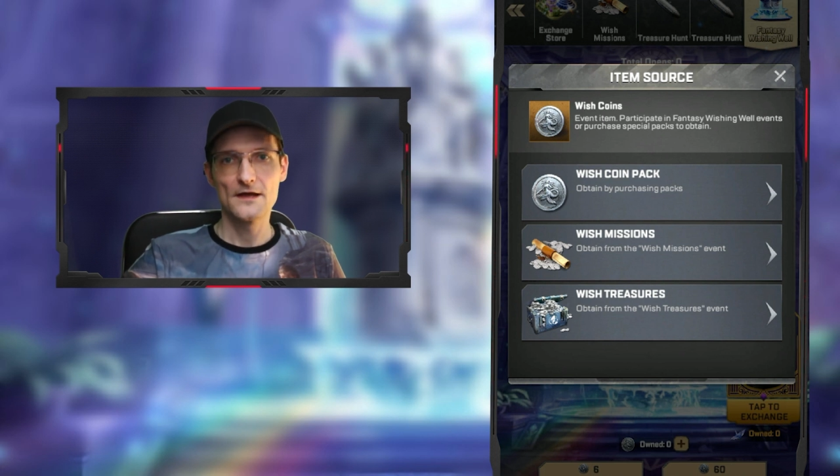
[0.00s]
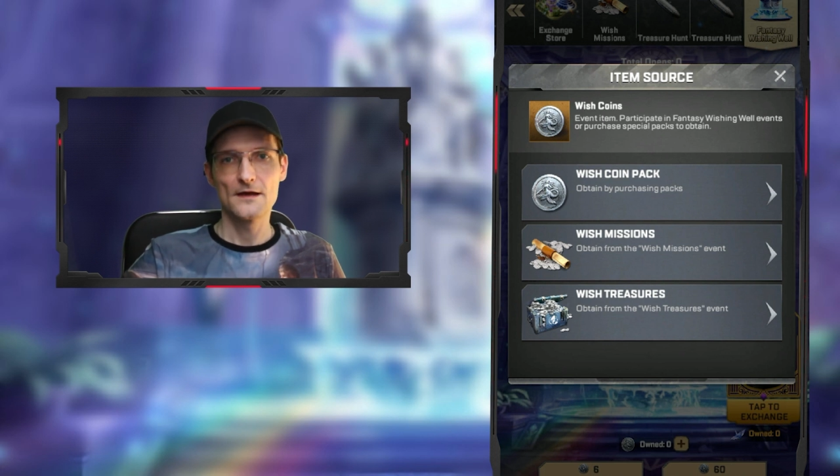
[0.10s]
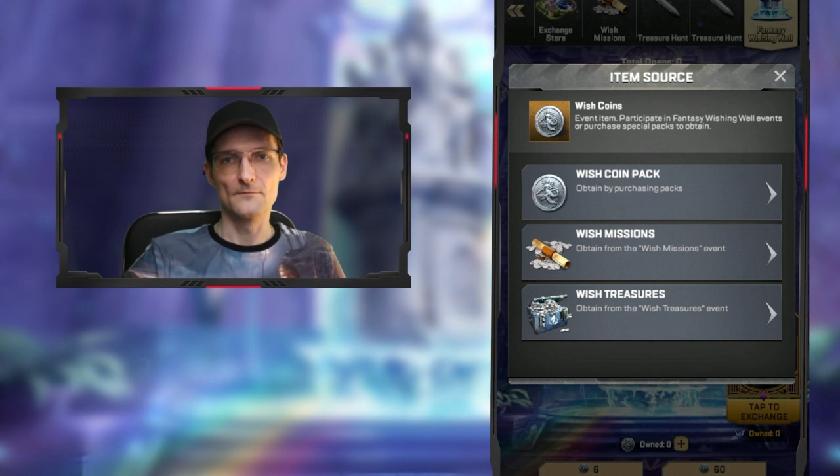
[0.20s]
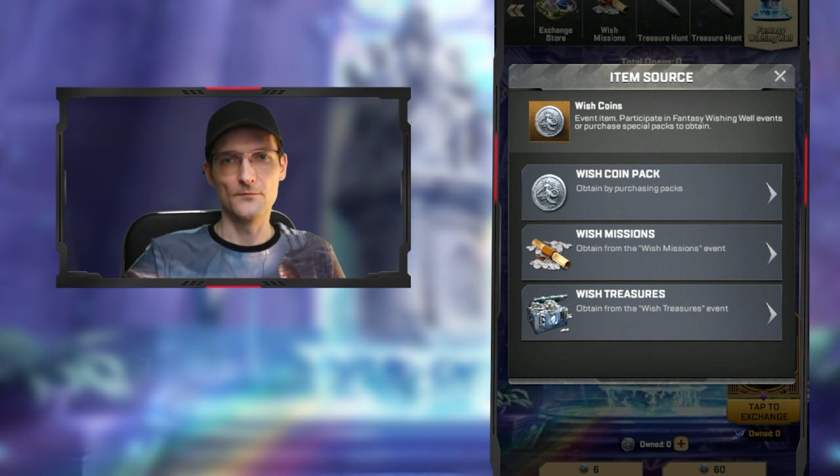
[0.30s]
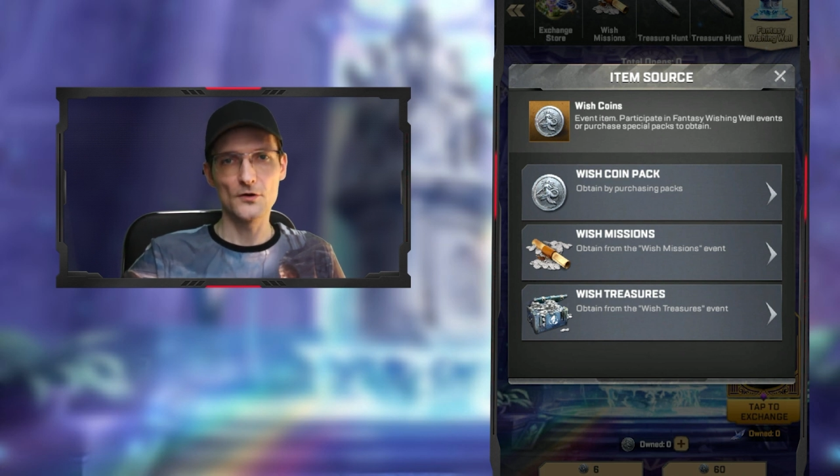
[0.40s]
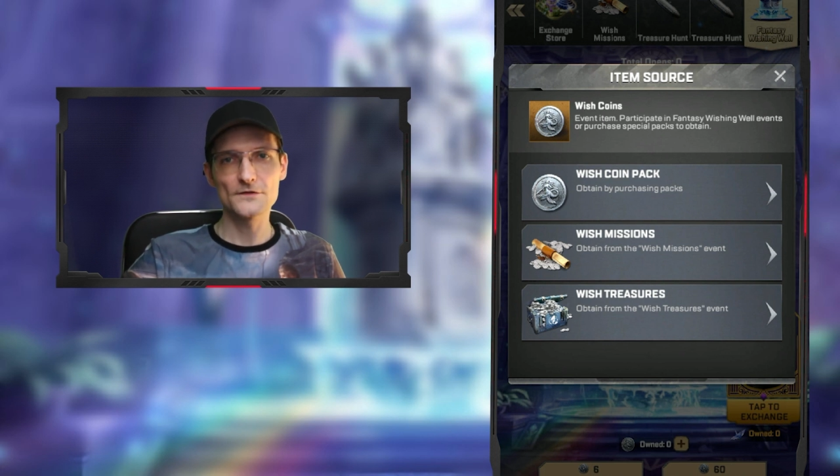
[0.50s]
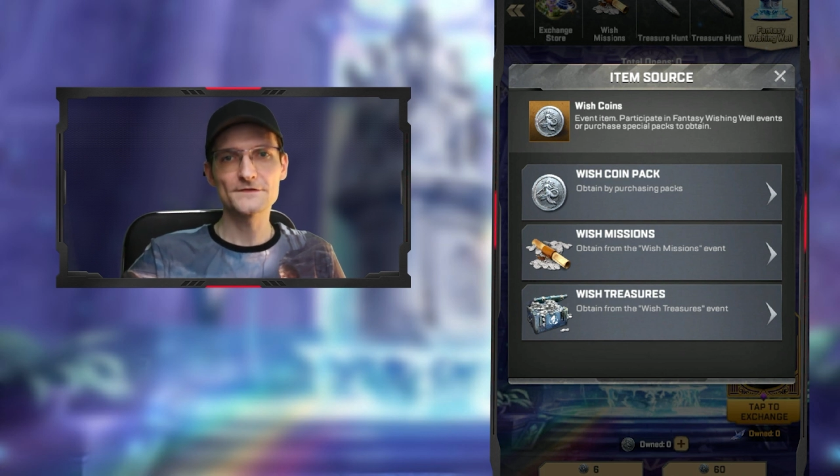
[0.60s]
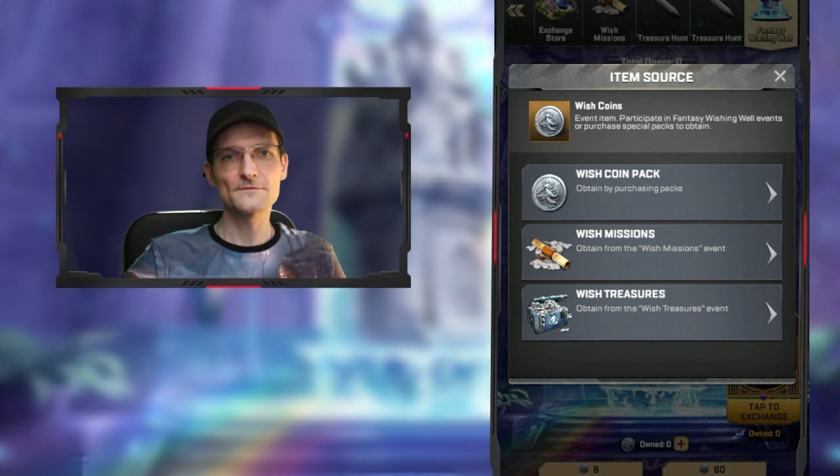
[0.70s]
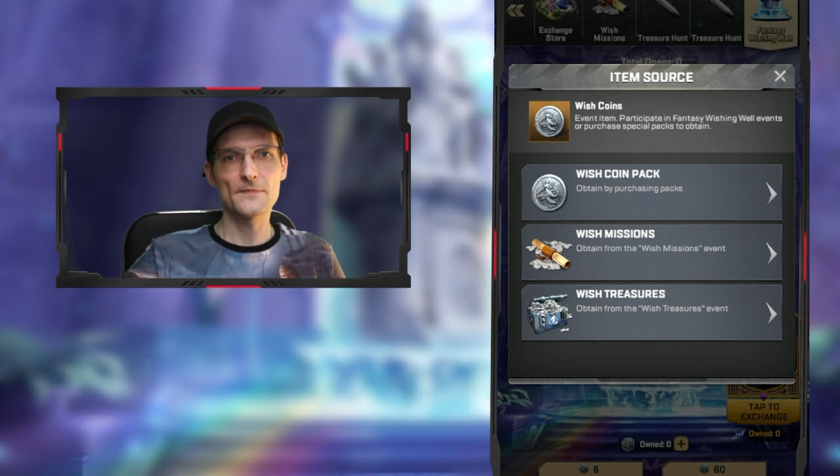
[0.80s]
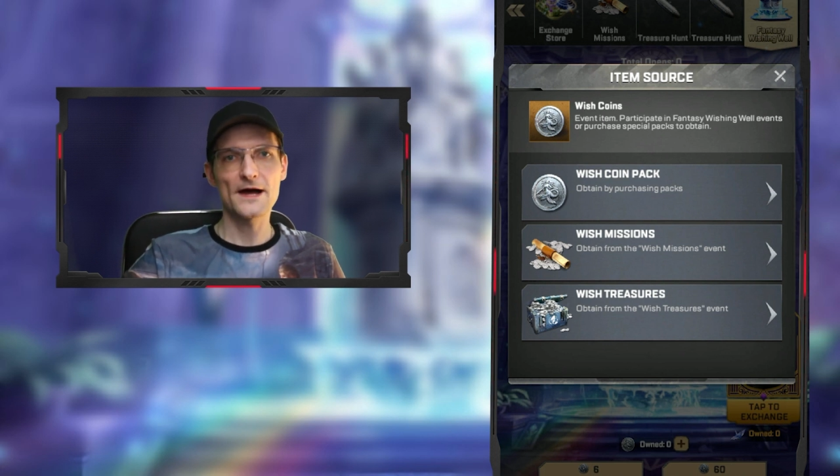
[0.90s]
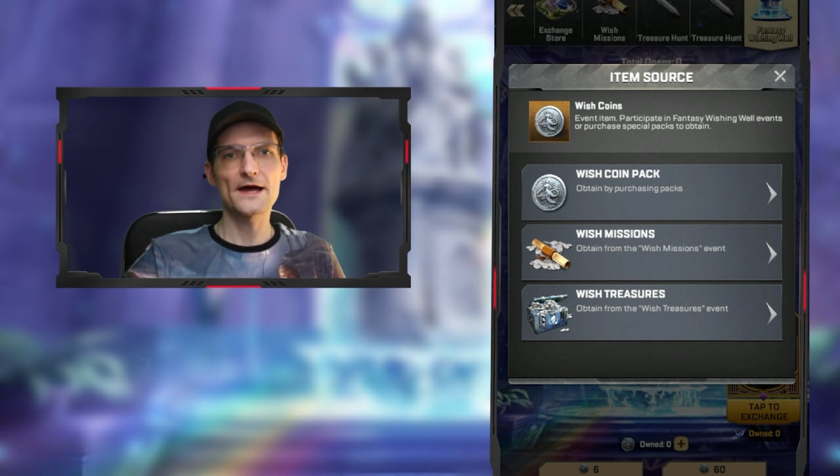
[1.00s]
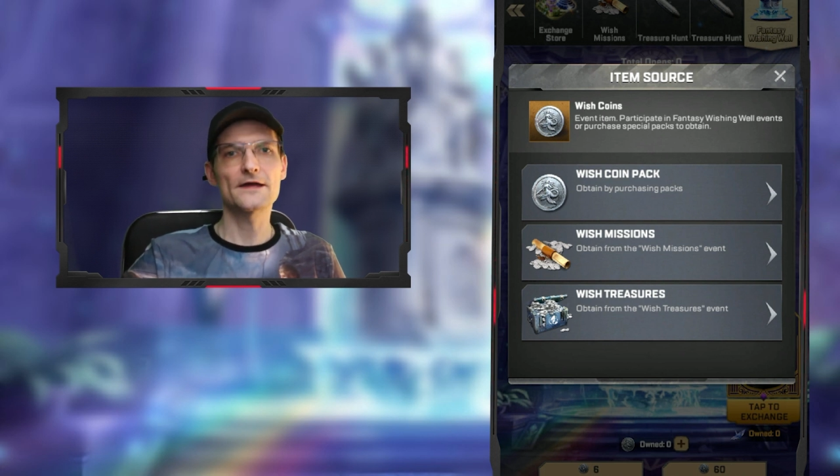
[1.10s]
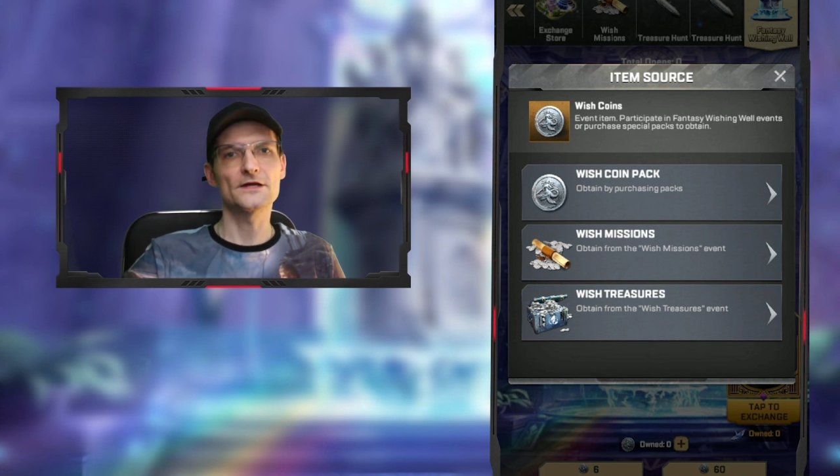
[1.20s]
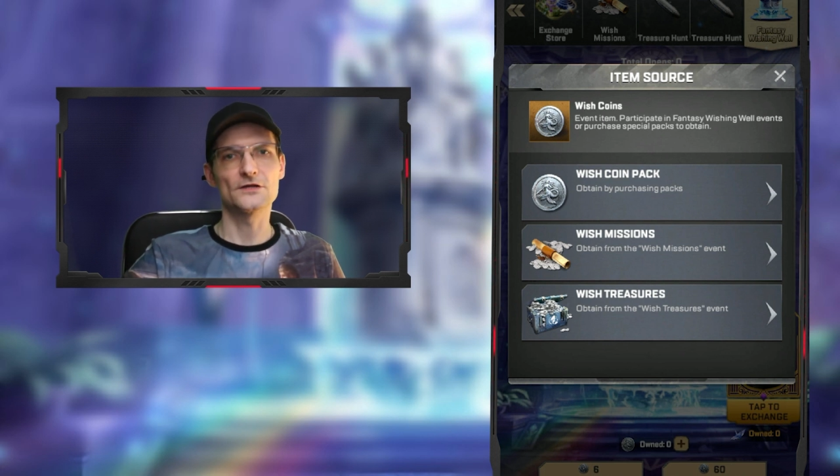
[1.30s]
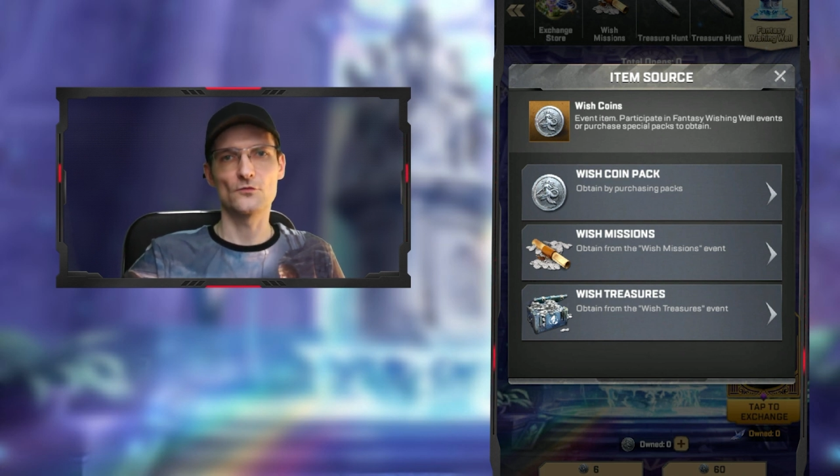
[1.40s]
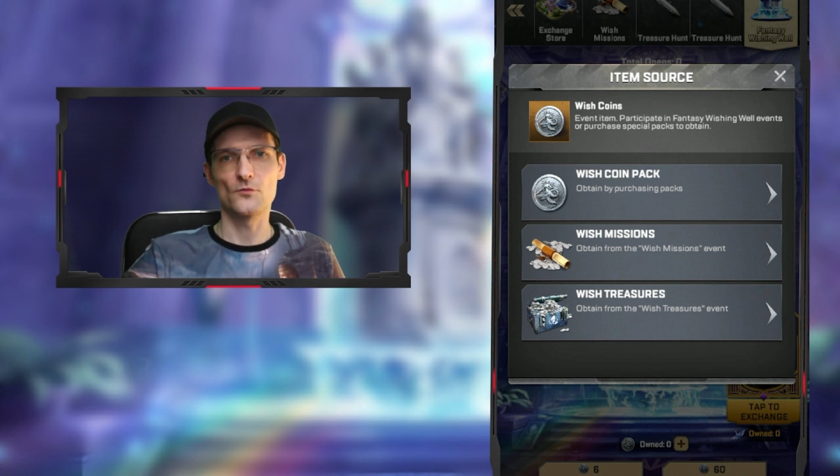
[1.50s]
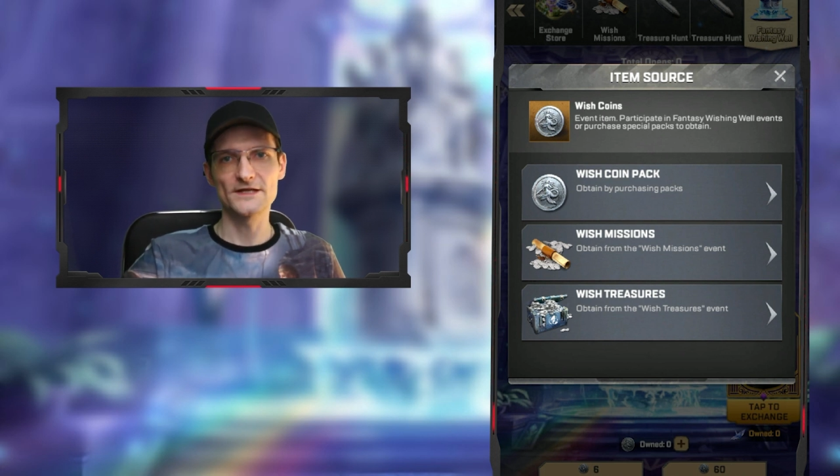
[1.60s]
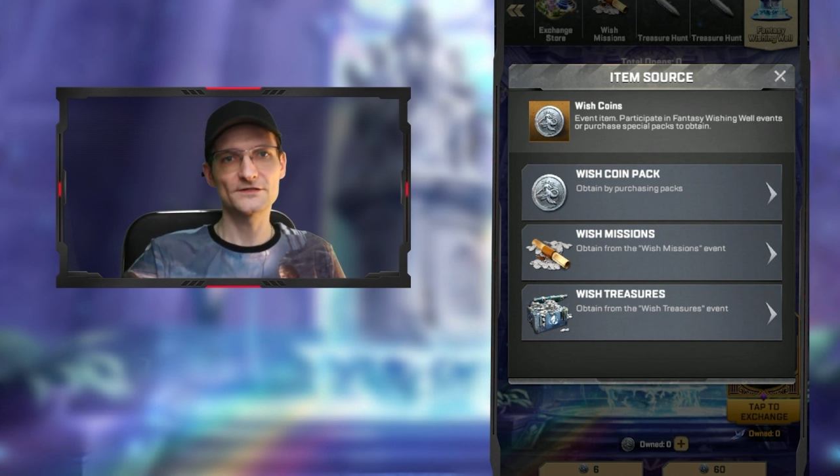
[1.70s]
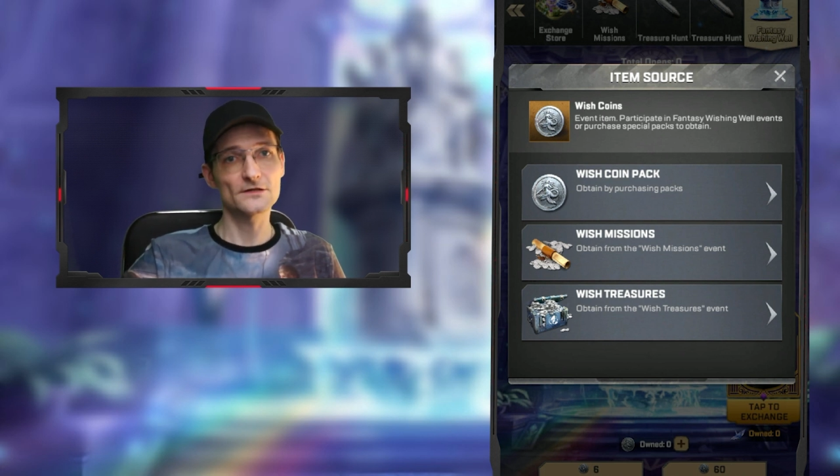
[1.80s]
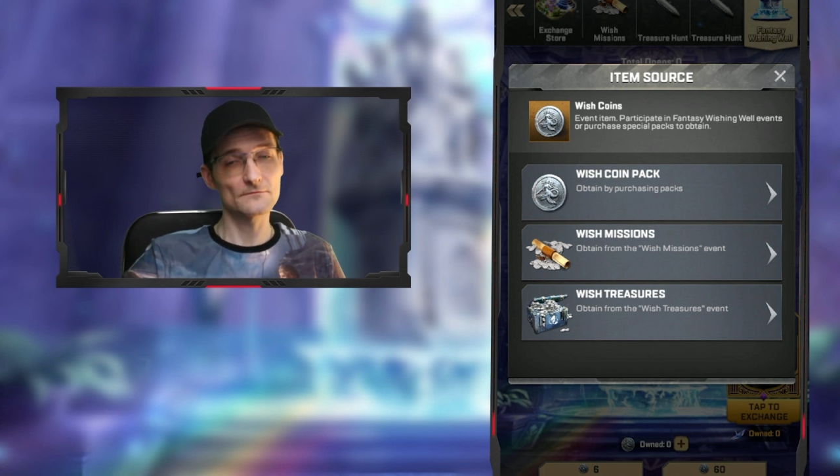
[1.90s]
both by
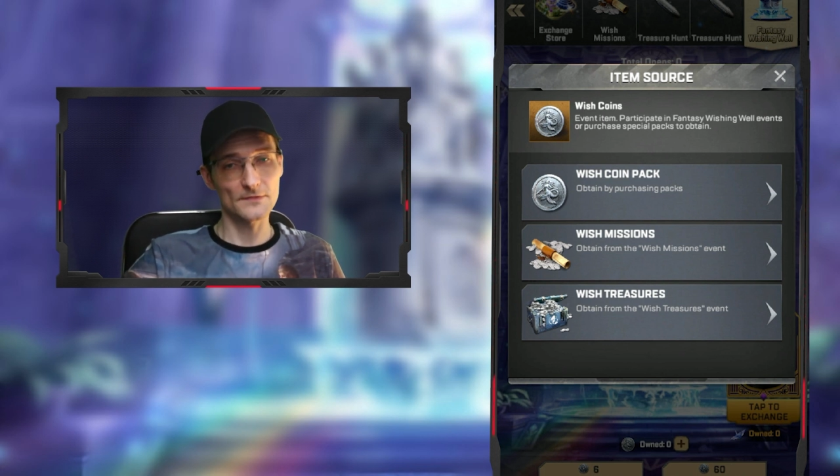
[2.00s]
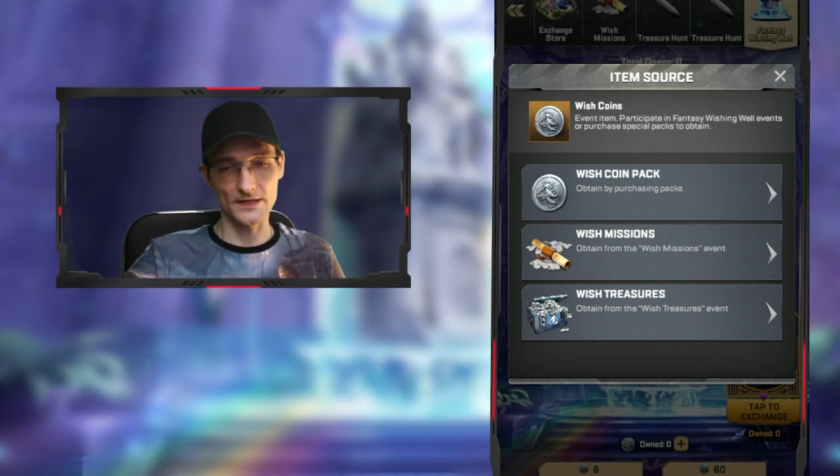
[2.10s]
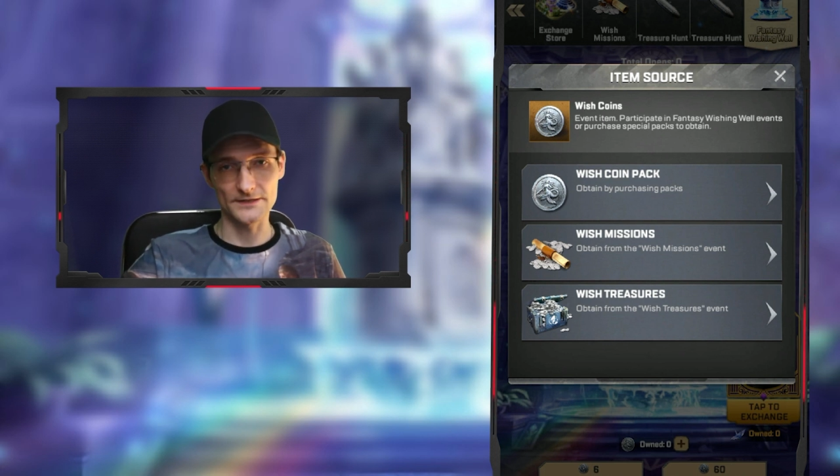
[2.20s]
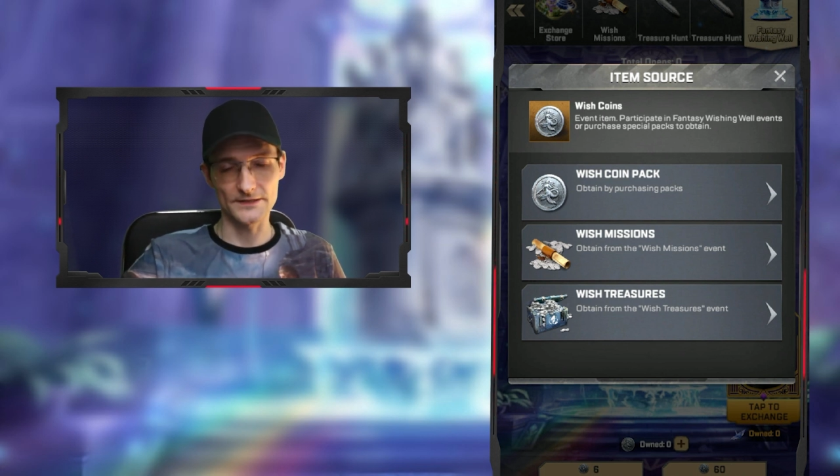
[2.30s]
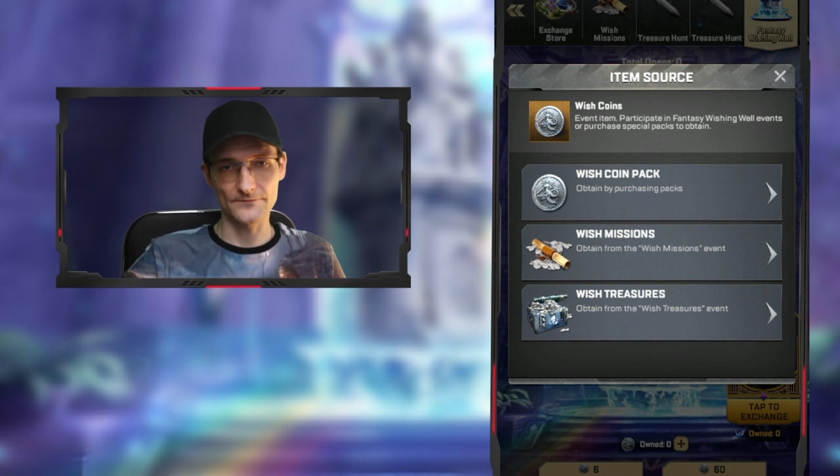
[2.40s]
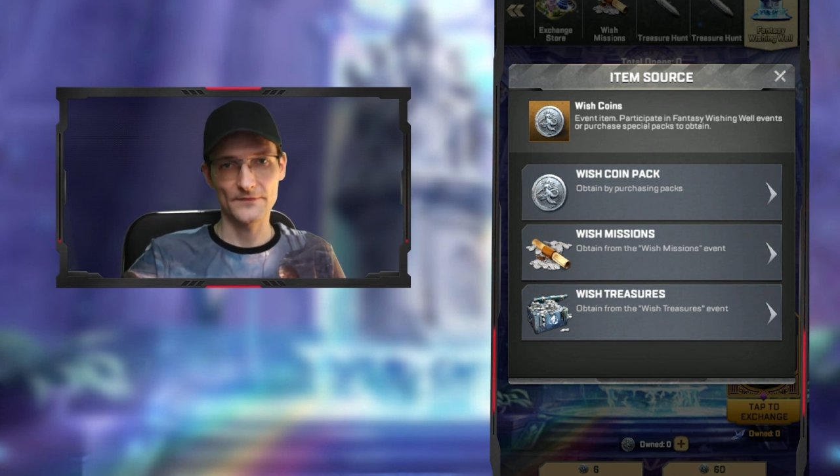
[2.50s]
investing money